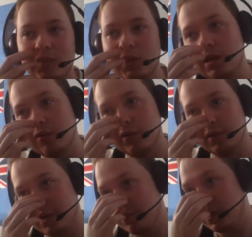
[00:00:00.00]
given
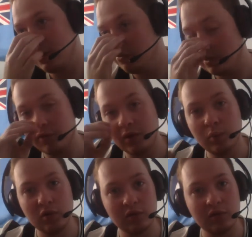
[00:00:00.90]
if he
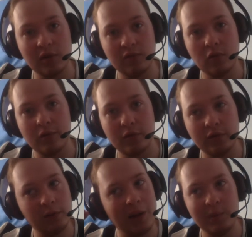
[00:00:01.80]
puts us out
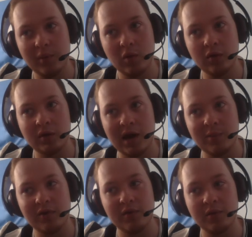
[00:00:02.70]
4-4-2, I'll be more than
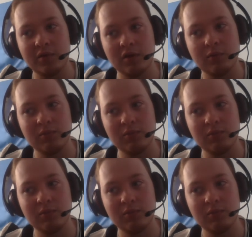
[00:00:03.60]
happy for him to.